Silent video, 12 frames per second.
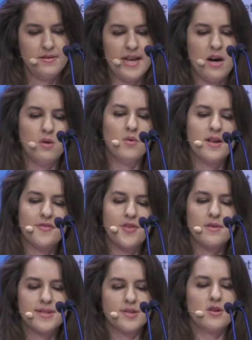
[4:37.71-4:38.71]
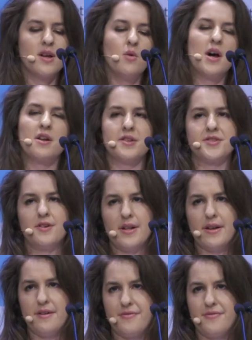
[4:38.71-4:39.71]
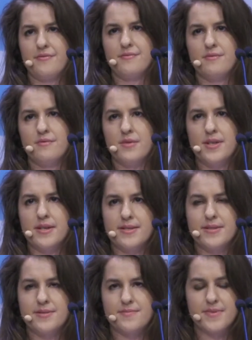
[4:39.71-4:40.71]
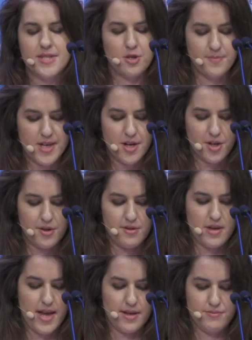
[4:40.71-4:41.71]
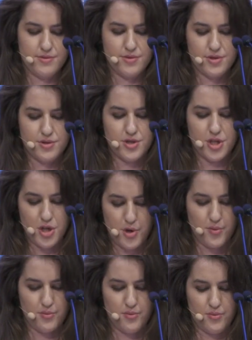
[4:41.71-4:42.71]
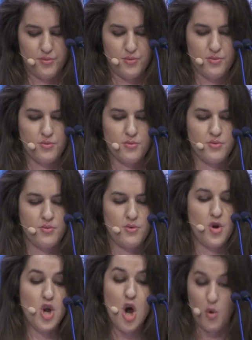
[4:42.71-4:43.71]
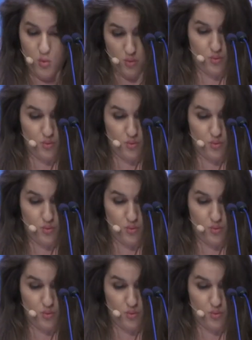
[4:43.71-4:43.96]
Now, what if there was only one alternative? Would this still be a good thing to do? No.